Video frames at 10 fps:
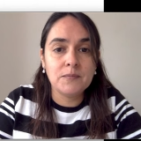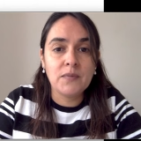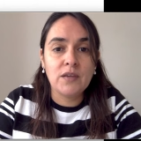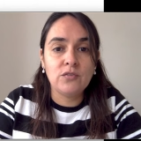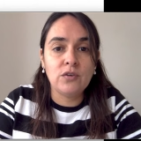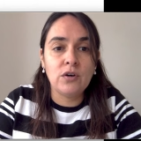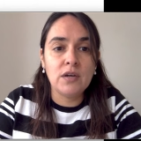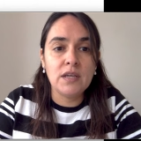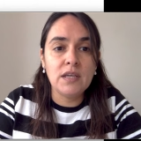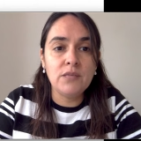So
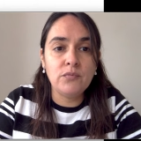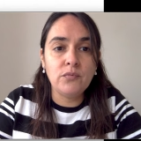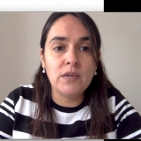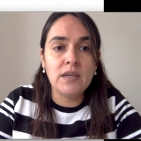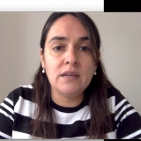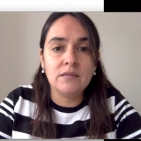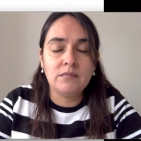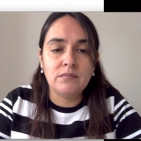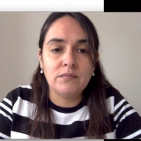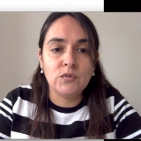if we
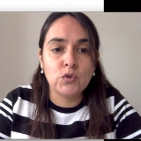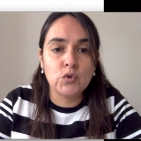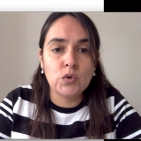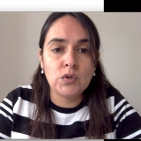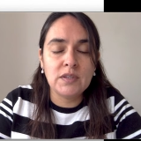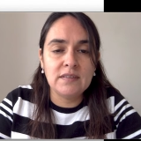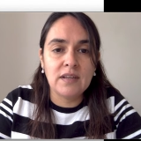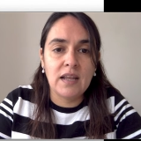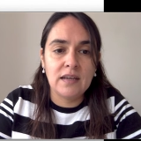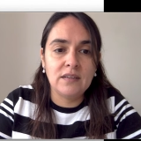draw these
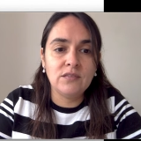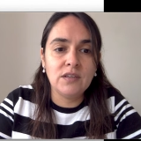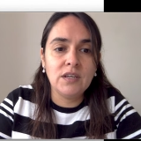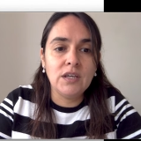lines,